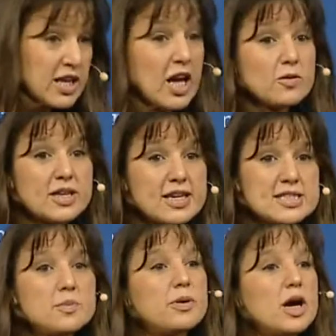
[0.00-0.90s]
Now,
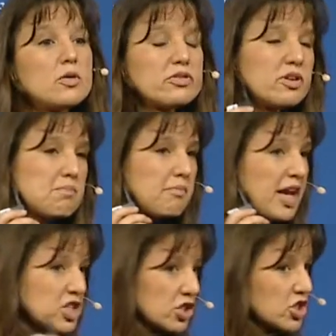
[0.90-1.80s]
Gezi Park was a
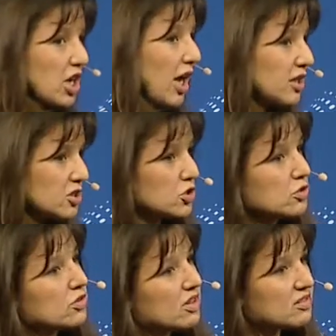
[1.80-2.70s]
major challenge
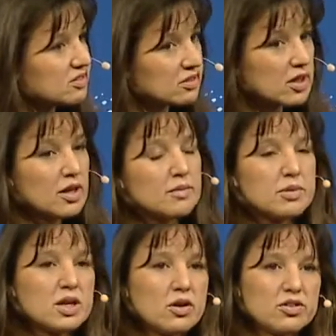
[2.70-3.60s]
to this
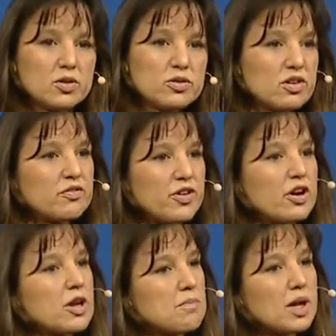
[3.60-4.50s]
because it was a
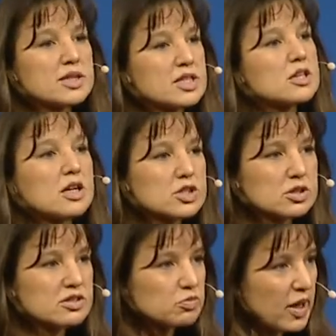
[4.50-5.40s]
very
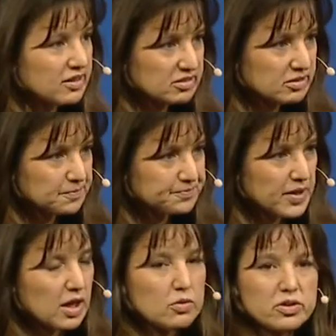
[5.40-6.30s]
multicultural space.
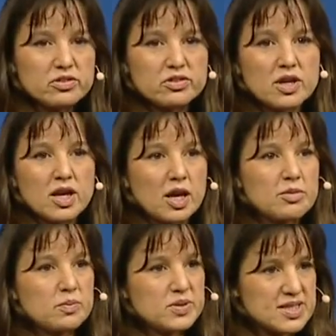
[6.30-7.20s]
It was, I
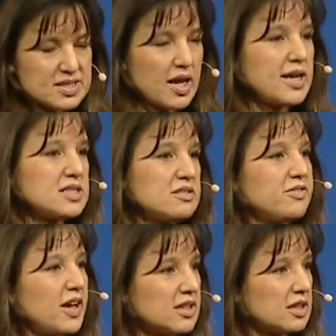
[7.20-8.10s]
mean, besides the
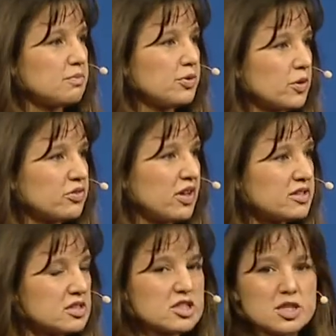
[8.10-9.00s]
fact that it broke
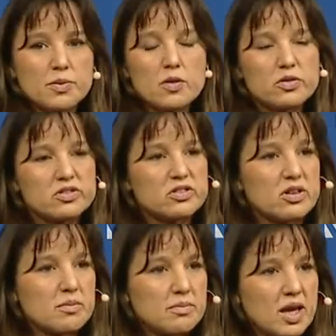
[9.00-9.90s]
censorship, it was this
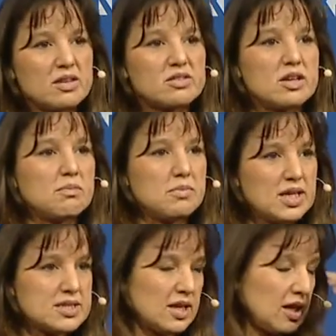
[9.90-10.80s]
amazing
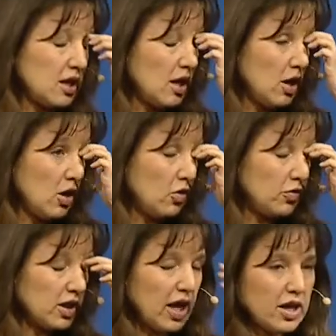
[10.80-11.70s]
meeting of a
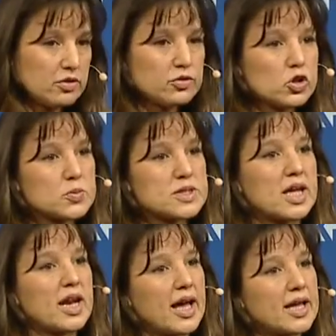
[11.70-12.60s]
lot of groups
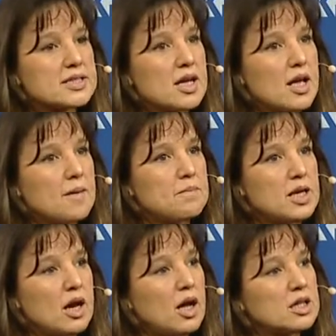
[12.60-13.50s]
that had
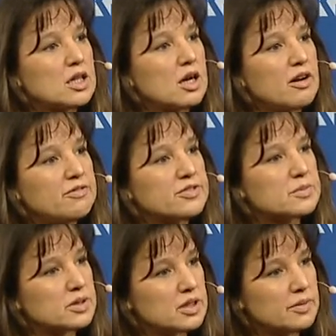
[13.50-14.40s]
been
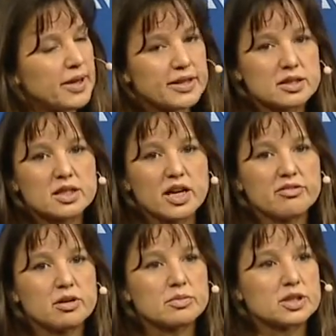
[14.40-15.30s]
uncomfortable about the
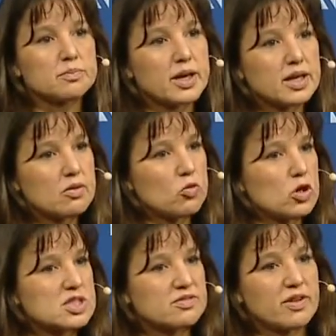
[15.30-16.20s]
government but were
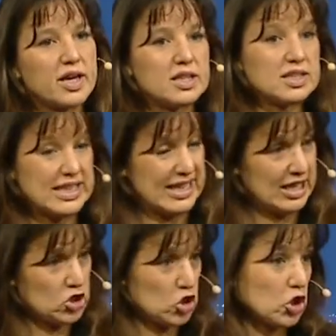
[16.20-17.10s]
divided
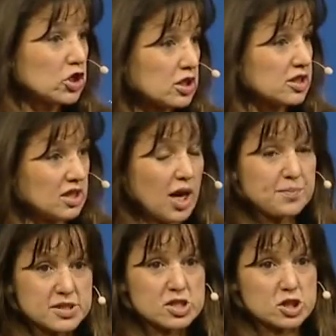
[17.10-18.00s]
internally. The
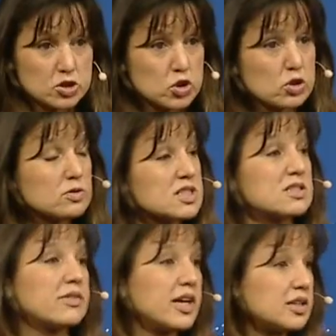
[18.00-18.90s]
opposition too was
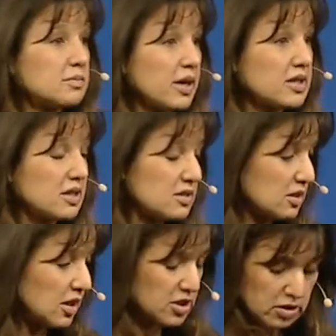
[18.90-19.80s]
divided by these
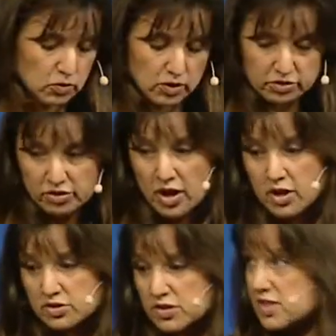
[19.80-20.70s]
culture wars.
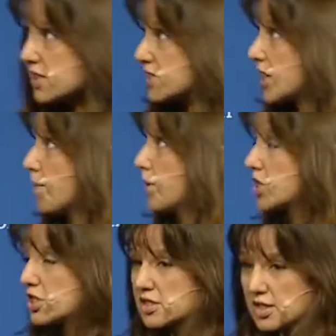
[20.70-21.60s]
So these are some
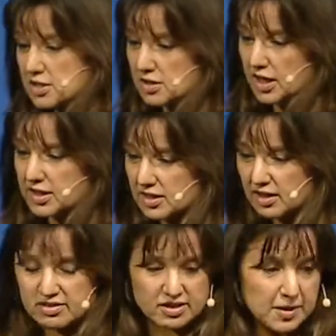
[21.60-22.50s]
pictures I took at
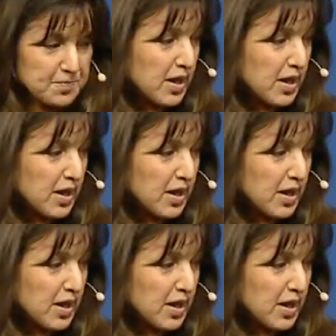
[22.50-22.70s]
Gezi.